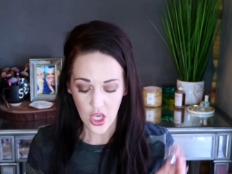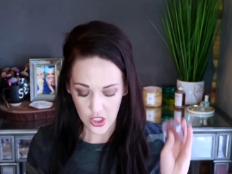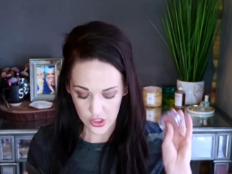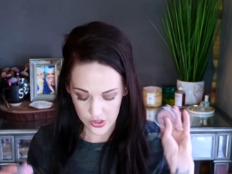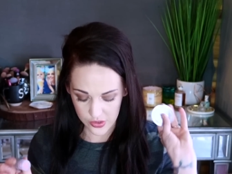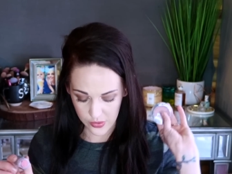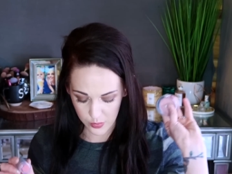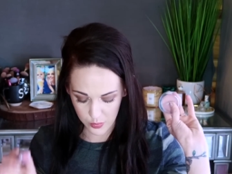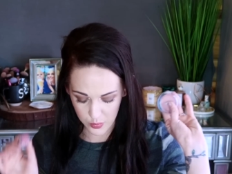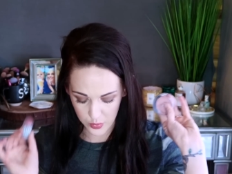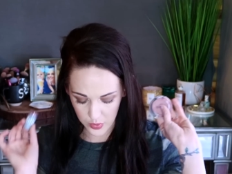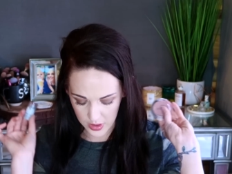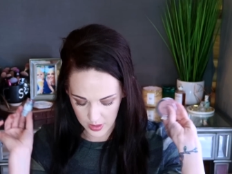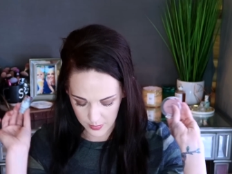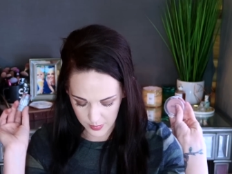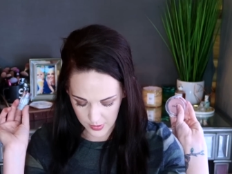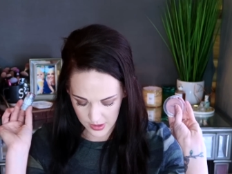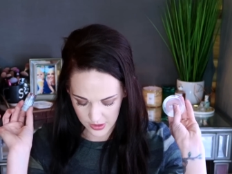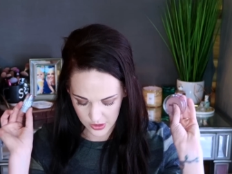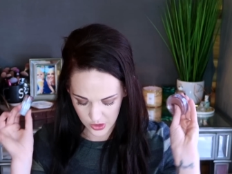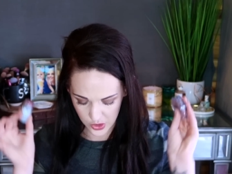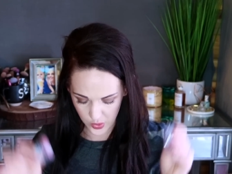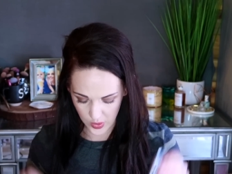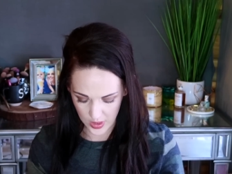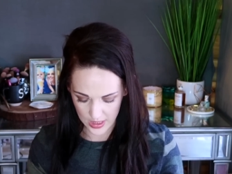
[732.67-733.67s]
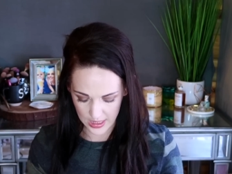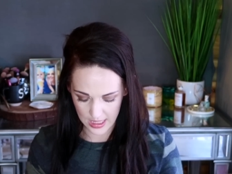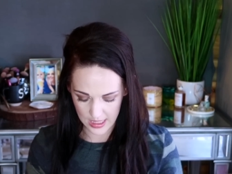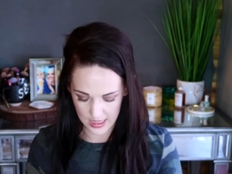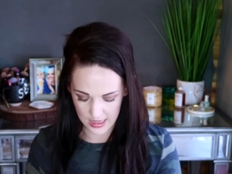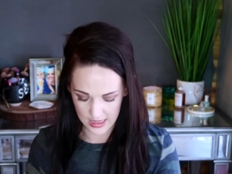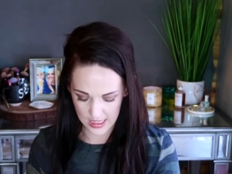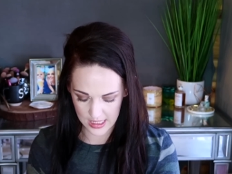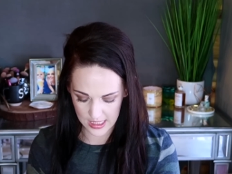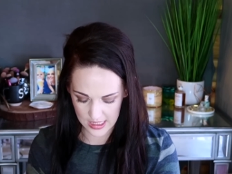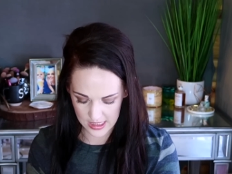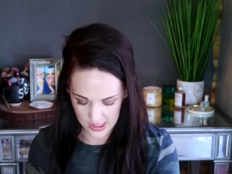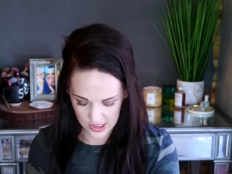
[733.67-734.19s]
So really been
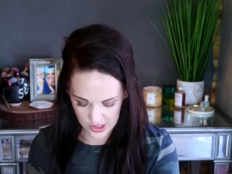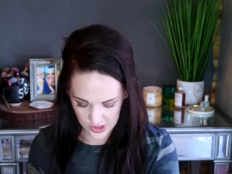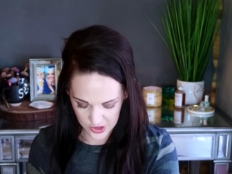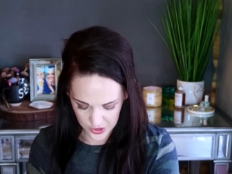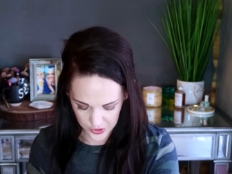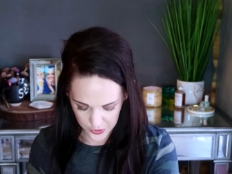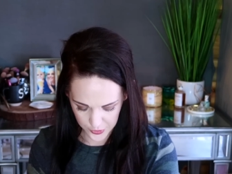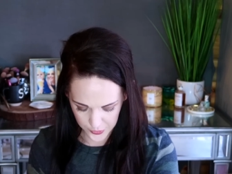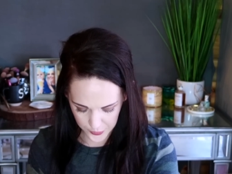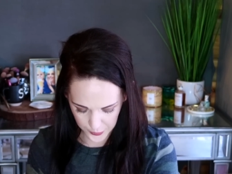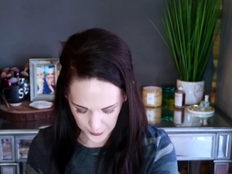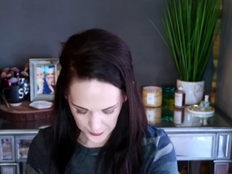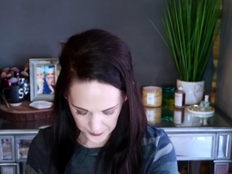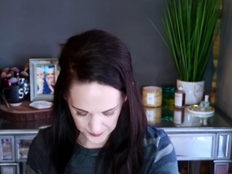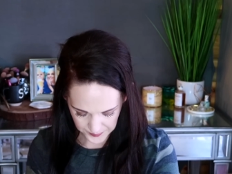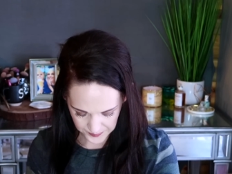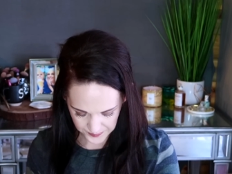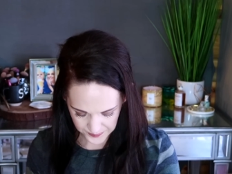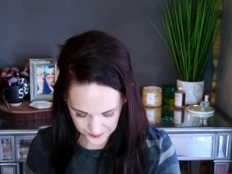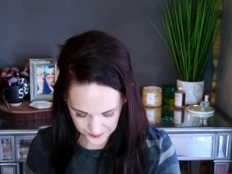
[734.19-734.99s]
enjoying these two